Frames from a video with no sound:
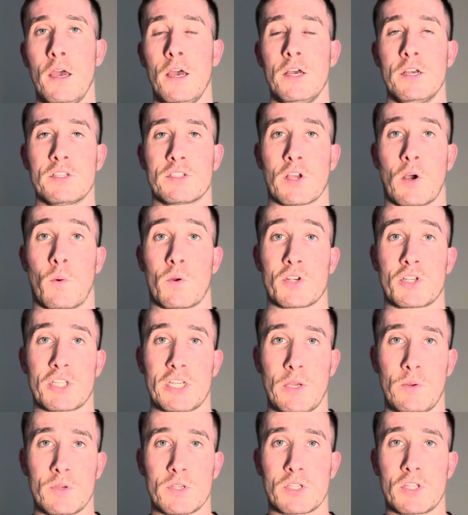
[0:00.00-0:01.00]
So what
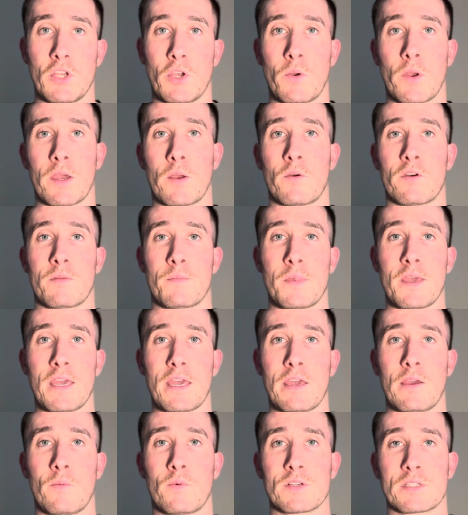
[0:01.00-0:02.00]
she was doing with
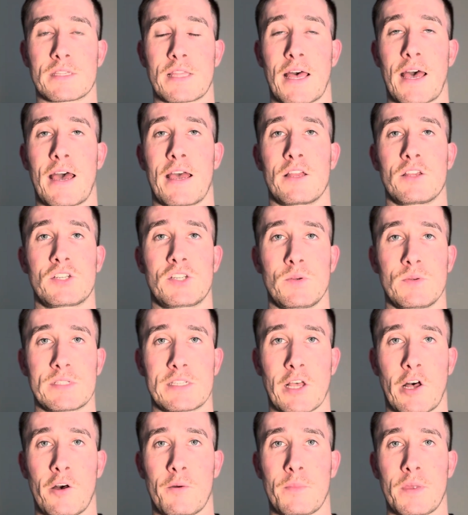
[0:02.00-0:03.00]
me was that she was
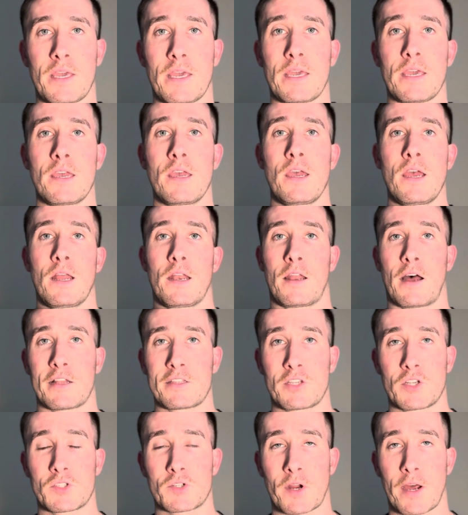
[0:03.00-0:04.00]
telling me
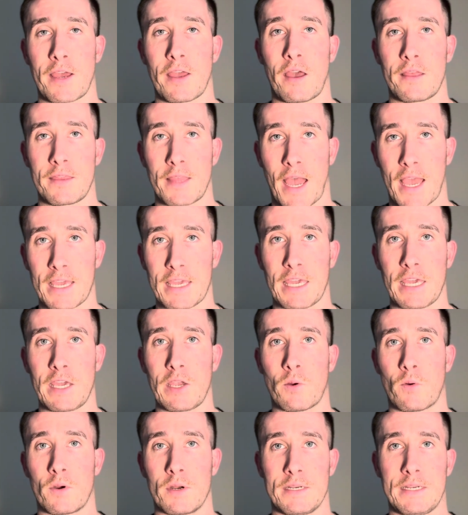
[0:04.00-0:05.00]
not to try
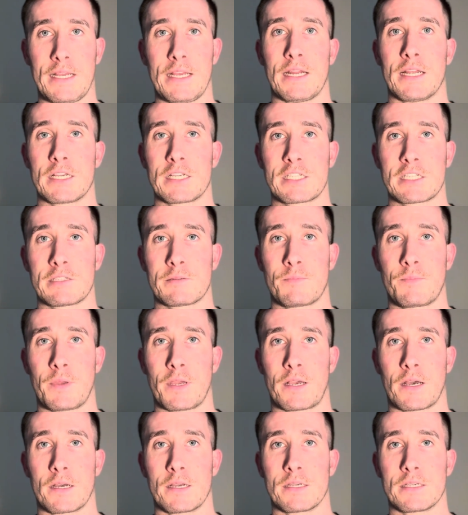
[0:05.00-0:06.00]
Nike or Adidas
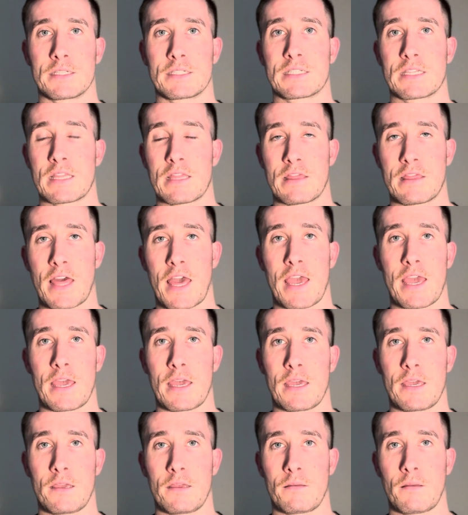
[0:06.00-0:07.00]
because
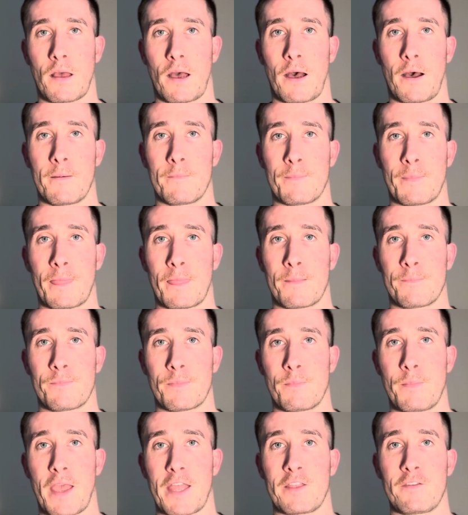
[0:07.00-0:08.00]
they
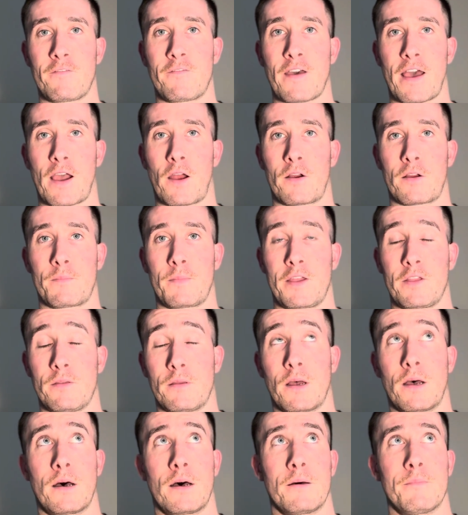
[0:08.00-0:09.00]

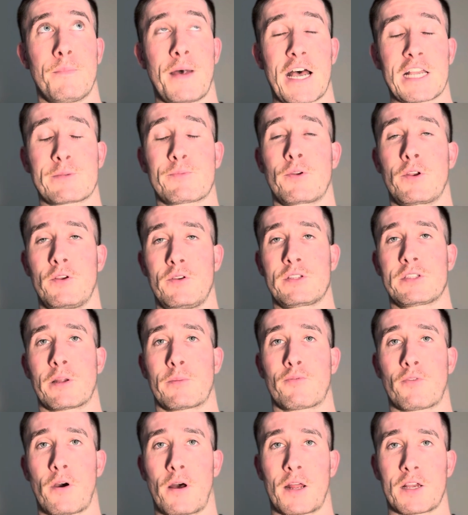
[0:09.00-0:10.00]
mass produce their
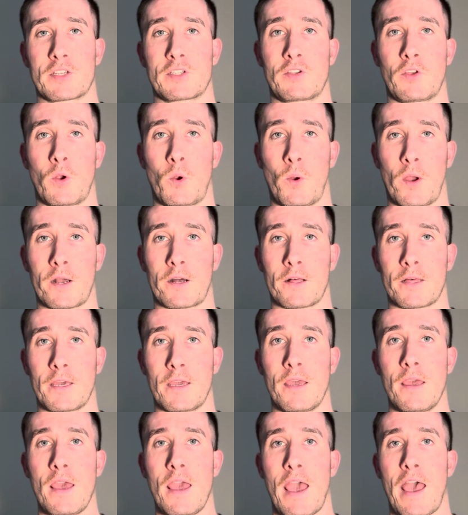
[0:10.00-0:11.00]
products too
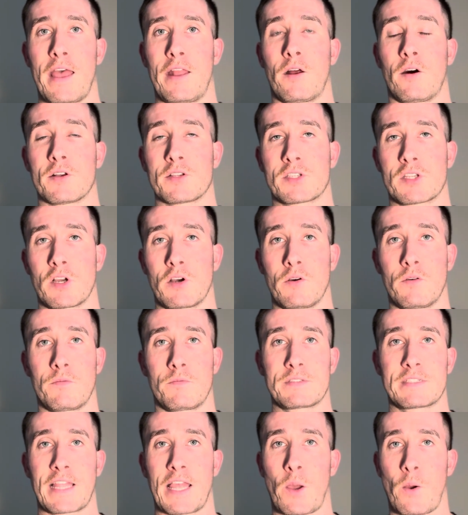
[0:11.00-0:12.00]
quickly, and also
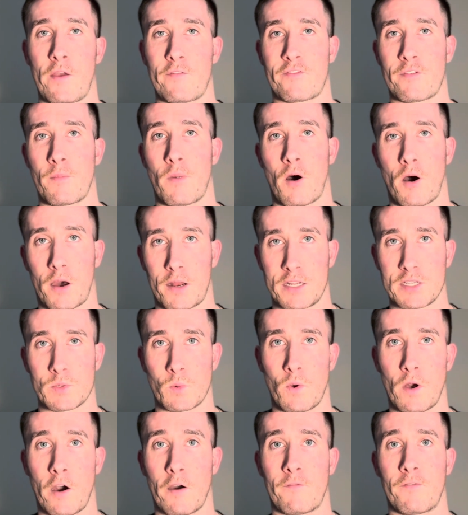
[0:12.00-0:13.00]
stay away from On as
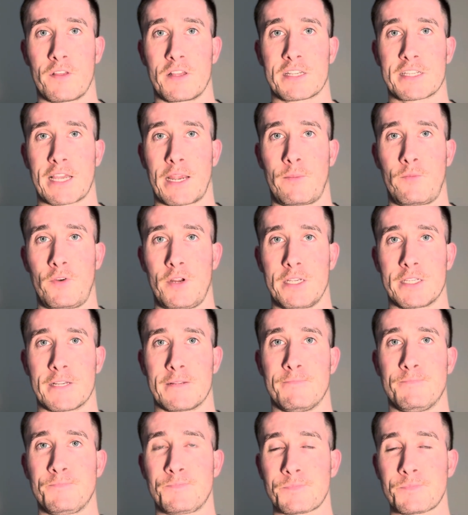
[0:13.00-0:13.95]
well for the same reason.